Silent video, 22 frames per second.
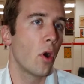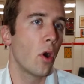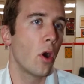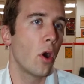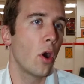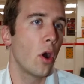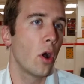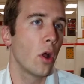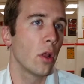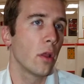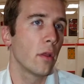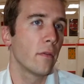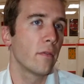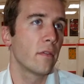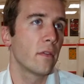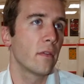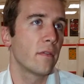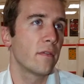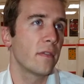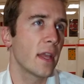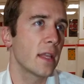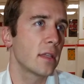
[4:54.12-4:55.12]
all
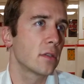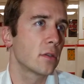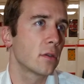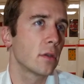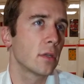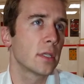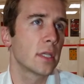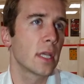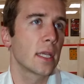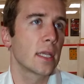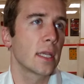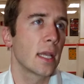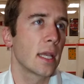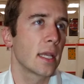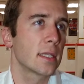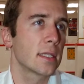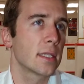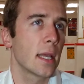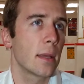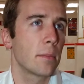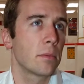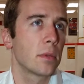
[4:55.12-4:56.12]
of the fencers,
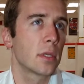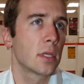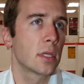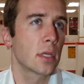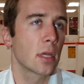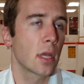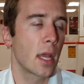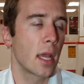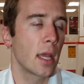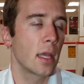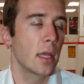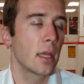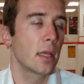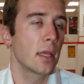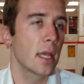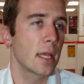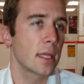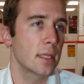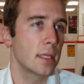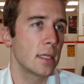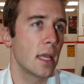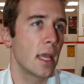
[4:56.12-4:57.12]
except I
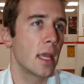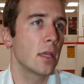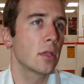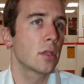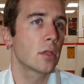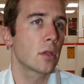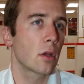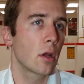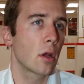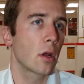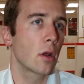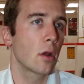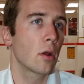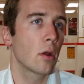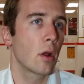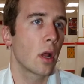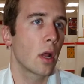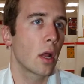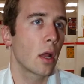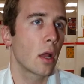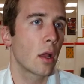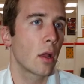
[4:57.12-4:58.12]
guess
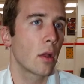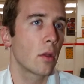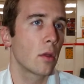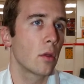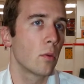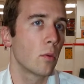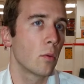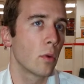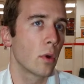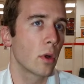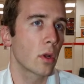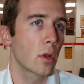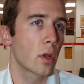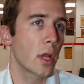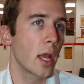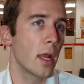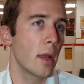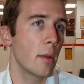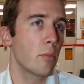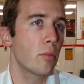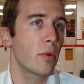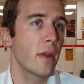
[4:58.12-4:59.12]
Yaser, were
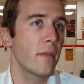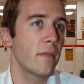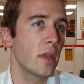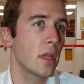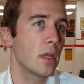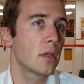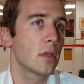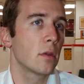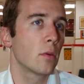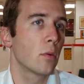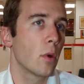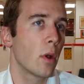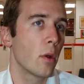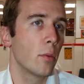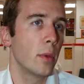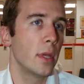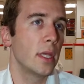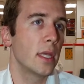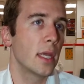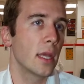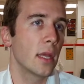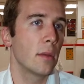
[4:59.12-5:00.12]
kind of privy to what
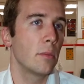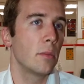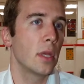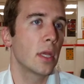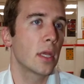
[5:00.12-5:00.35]
we did